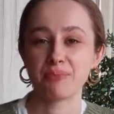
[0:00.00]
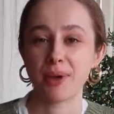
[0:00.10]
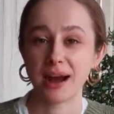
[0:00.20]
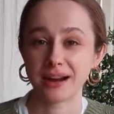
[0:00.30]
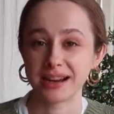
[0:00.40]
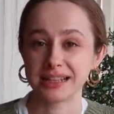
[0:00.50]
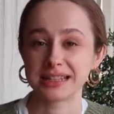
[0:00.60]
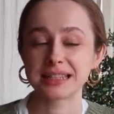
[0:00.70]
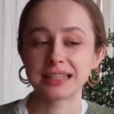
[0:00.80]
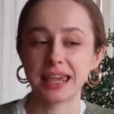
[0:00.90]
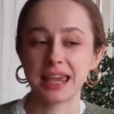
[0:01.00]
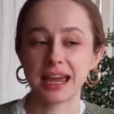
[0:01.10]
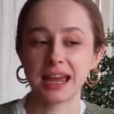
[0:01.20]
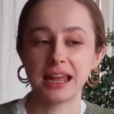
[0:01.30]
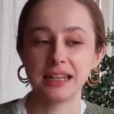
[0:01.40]
parents,
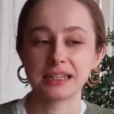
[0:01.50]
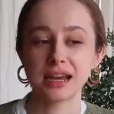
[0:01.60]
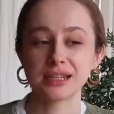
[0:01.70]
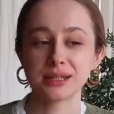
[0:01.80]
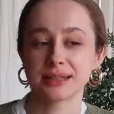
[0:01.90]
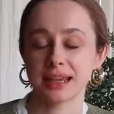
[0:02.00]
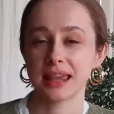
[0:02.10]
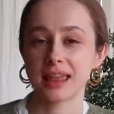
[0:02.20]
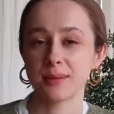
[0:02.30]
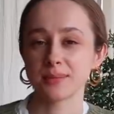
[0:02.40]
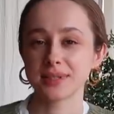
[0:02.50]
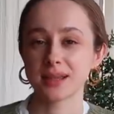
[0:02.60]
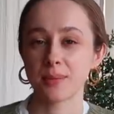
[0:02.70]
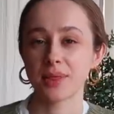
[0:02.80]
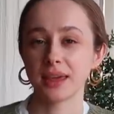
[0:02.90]
and to say them
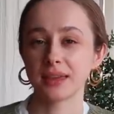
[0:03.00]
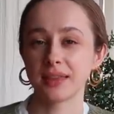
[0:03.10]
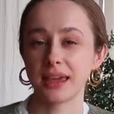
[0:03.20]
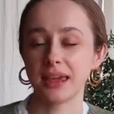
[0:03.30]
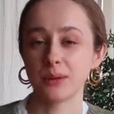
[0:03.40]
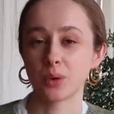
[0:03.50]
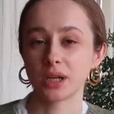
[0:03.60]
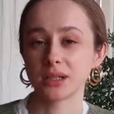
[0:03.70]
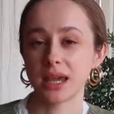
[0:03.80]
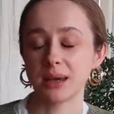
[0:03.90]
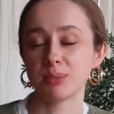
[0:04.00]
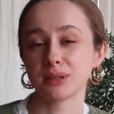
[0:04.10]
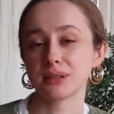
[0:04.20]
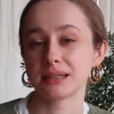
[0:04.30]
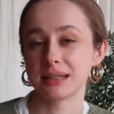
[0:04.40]
something they weren't able
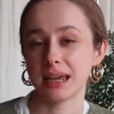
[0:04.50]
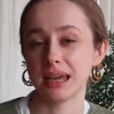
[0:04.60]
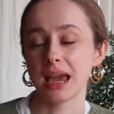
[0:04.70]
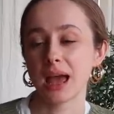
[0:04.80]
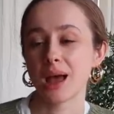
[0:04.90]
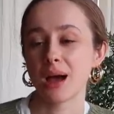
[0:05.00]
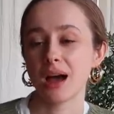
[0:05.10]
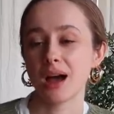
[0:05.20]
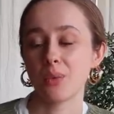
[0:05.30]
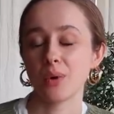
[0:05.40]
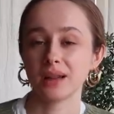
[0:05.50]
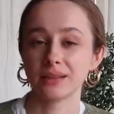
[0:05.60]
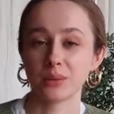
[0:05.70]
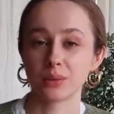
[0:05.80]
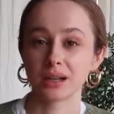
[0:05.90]
to say while
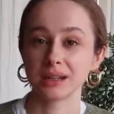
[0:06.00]
they were